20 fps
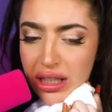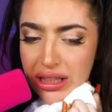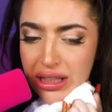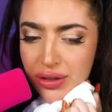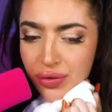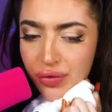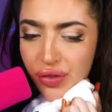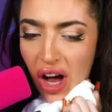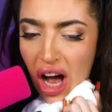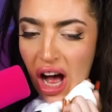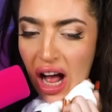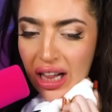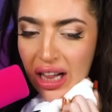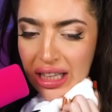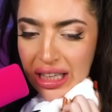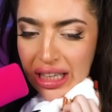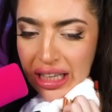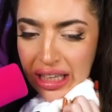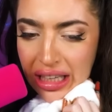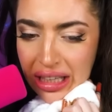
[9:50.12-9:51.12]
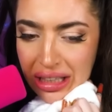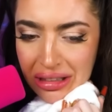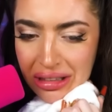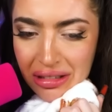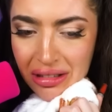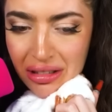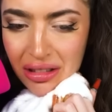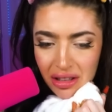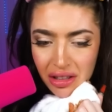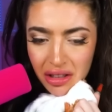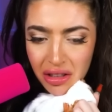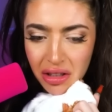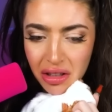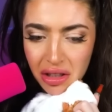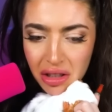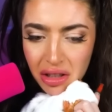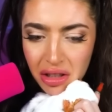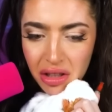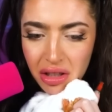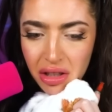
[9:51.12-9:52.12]
She's falling!
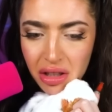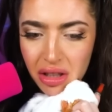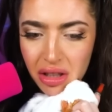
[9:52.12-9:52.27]
Things have